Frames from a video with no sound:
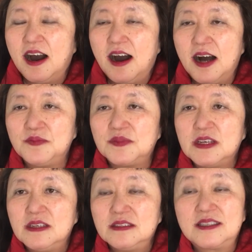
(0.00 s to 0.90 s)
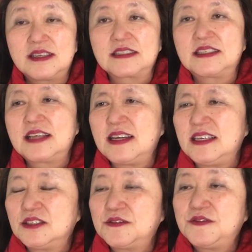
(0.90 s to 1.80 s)
The
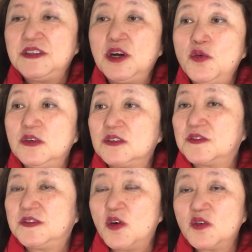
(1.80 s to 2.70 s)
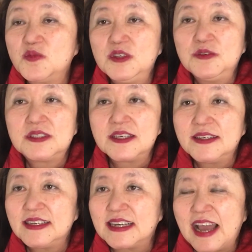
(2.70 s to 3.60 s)
sextet is filled with folk
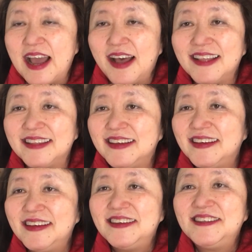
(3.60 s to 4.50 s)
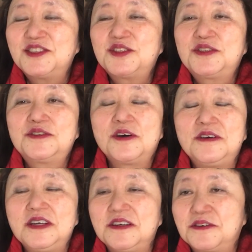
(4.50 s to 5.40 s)
music and it's
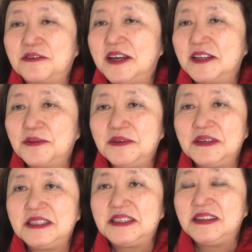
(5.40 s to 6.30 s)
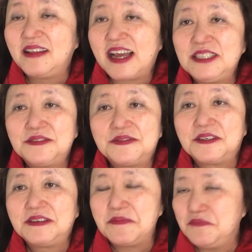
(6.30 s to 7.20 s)
so incredibly
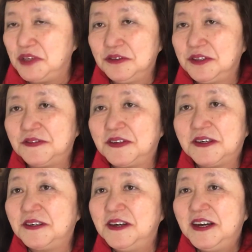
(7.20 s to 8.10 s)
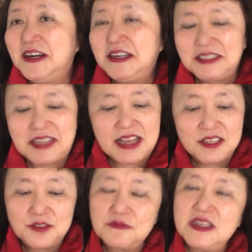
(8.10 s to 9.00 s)
delightful and beautiful,
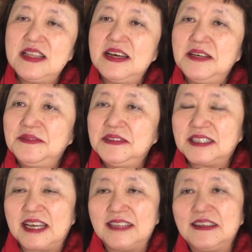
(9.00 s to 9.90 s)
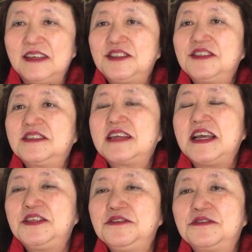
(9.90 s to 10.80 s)
dance rhythms, and it just
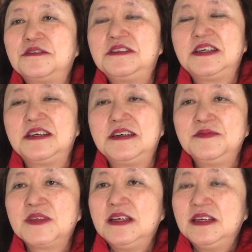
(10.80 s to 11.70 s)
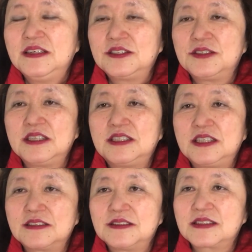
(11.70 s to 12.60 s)
takes you to the
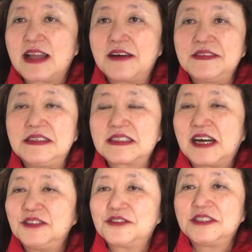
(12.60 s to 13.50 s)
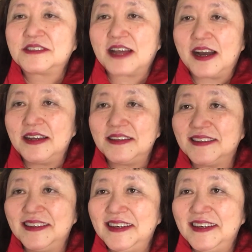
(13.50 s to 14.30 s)
Czechoslovakia countryside,